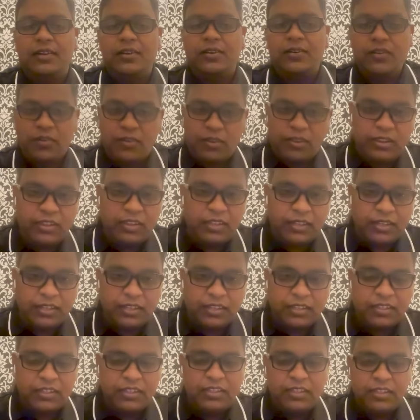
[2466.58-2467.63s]

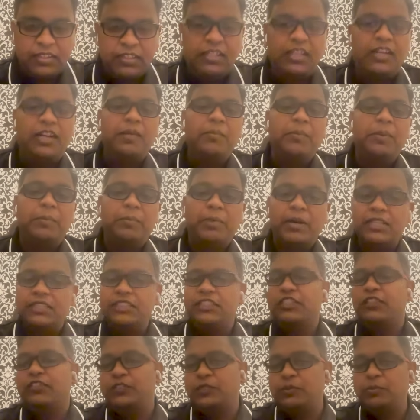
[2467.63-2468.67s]
there will be a bunch
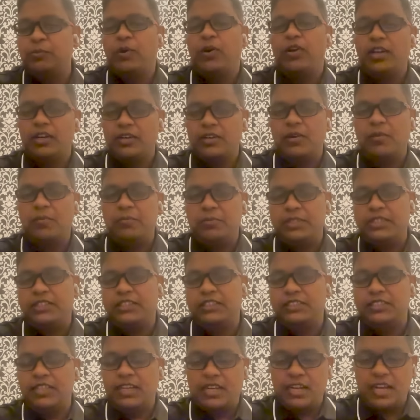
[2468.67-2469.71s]
of smaller competitions
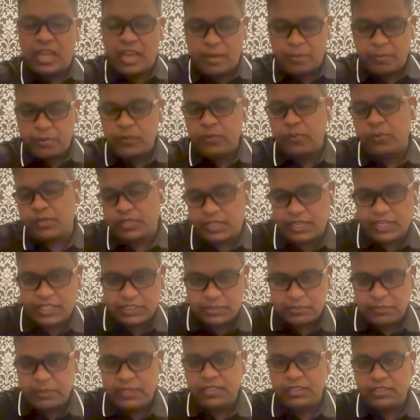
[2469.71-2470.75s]
that will happen over the next
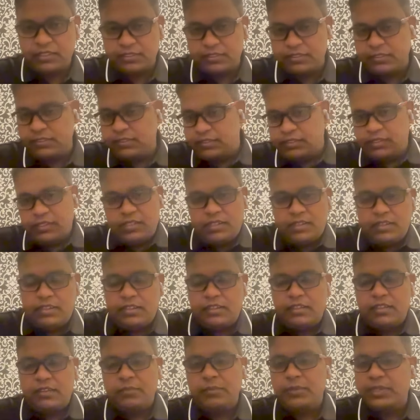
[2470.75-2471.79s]
month
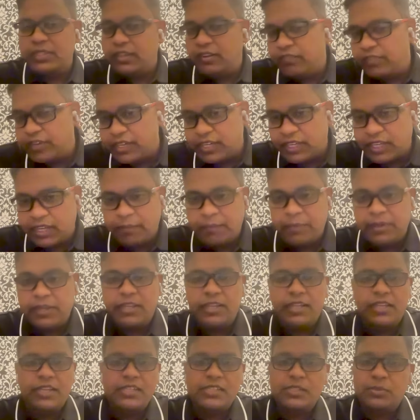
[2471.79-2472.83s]
with different gaming
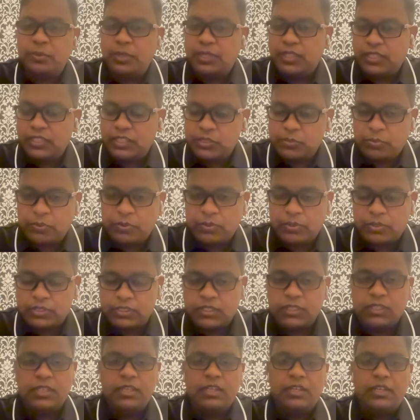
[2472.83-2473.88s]
guilds, with esports
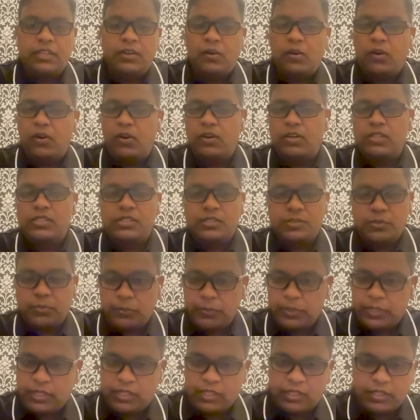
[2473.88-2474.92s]
orgs.
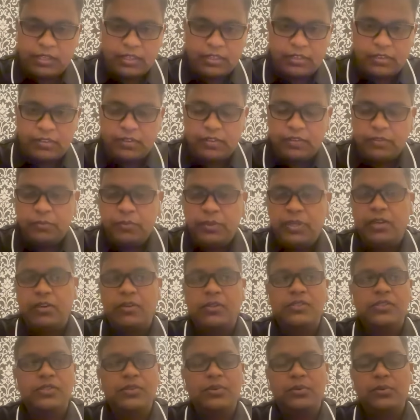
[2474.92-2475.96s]
We are
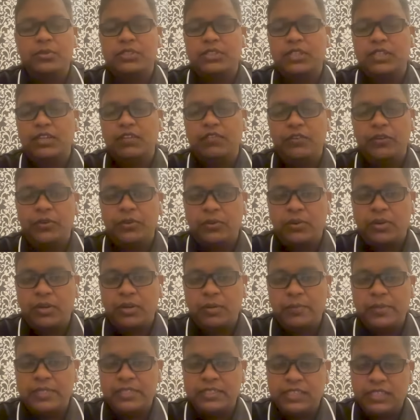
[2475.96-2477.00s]
also hosting a few
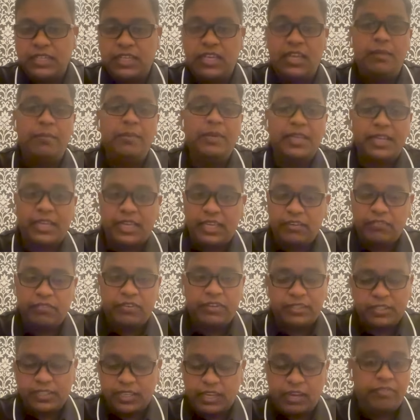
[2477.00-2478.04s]
tournaments in gaming
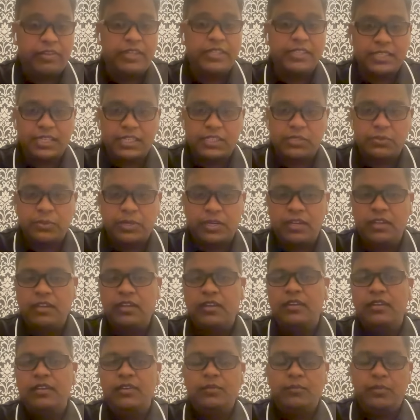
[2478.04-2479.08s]
cafes as well.
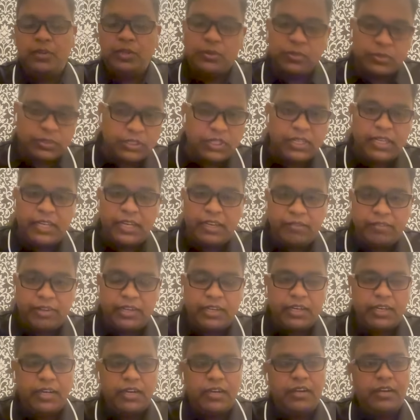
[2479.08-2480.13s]
We're hosting an event
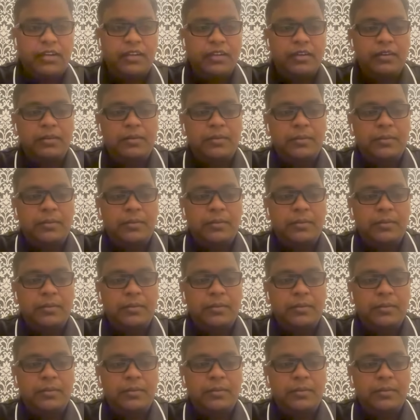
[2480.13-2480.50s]
in London.